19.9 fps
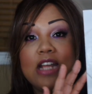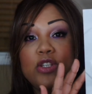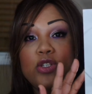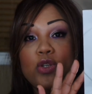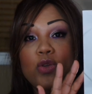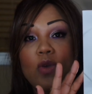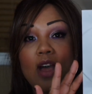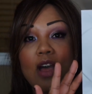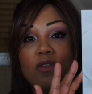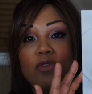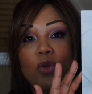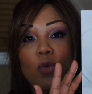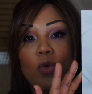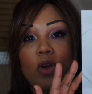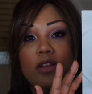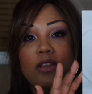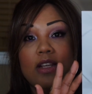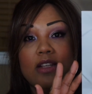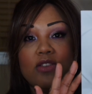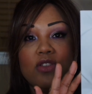I do have the
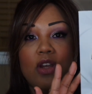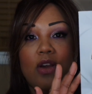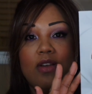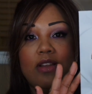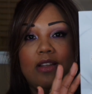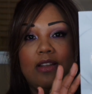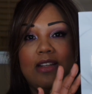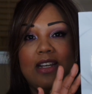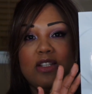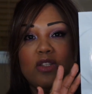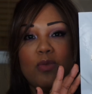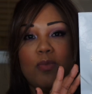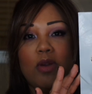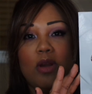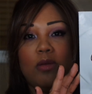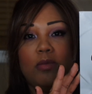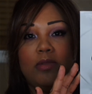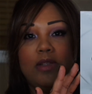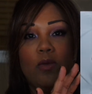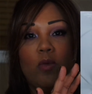one that, sorry, the lights are
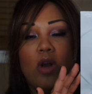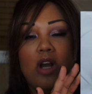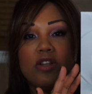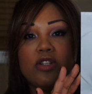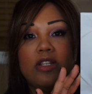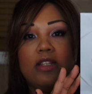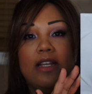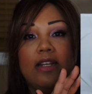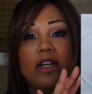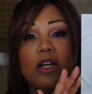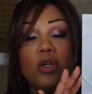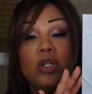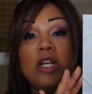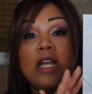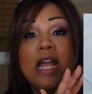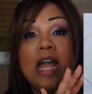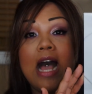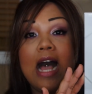probably washing that out.